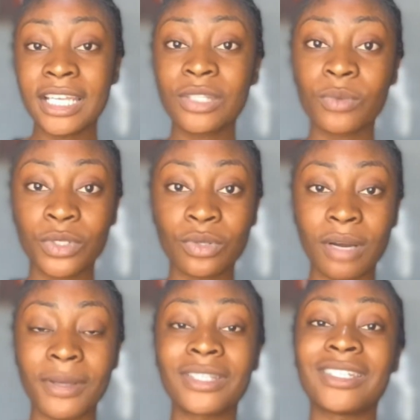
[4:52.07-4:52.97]
thing I want to talk
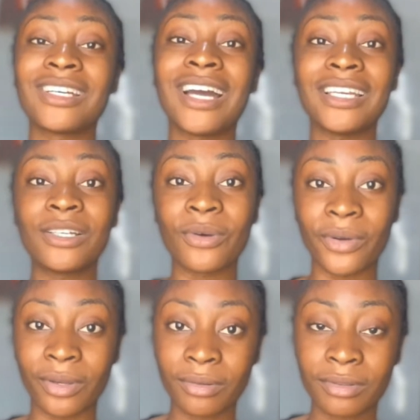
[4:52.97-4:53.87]
about is the garlic
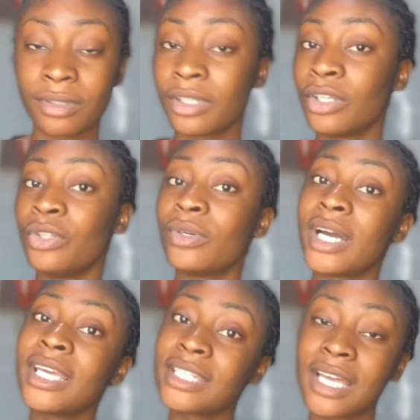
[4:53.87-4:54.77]
oil. You can
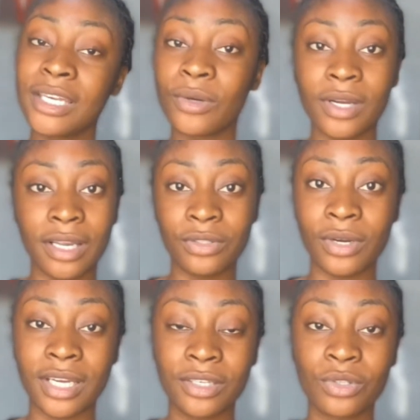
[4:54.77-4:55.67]
get garlic oil at the
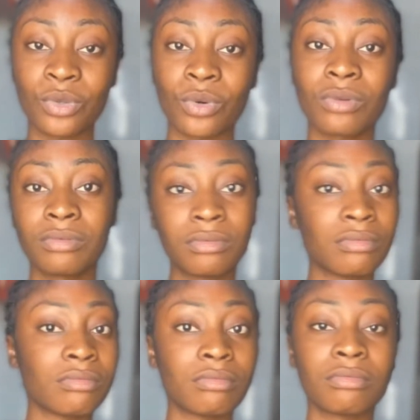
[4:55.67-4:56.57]
organic store
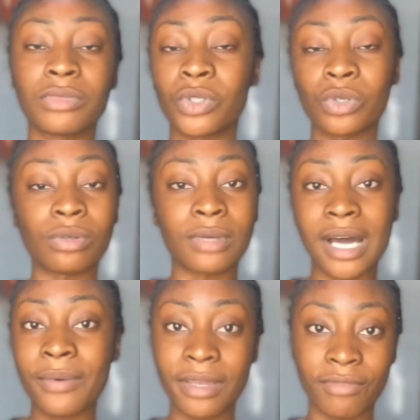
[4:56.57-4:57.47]
or
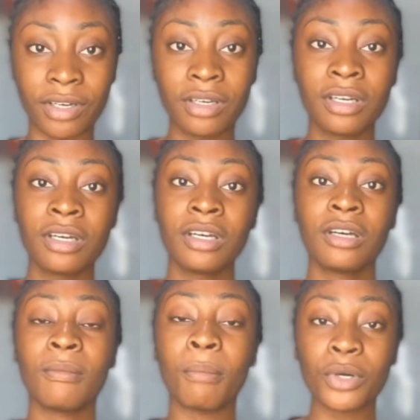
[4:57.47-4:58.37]
however.
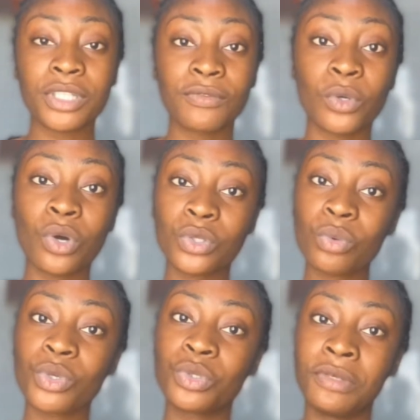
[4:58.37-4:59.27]
But if you also
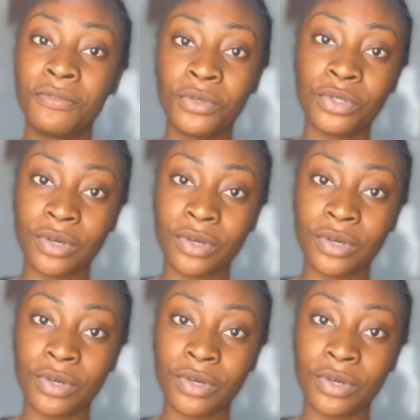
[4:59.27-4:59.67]
want to infuse your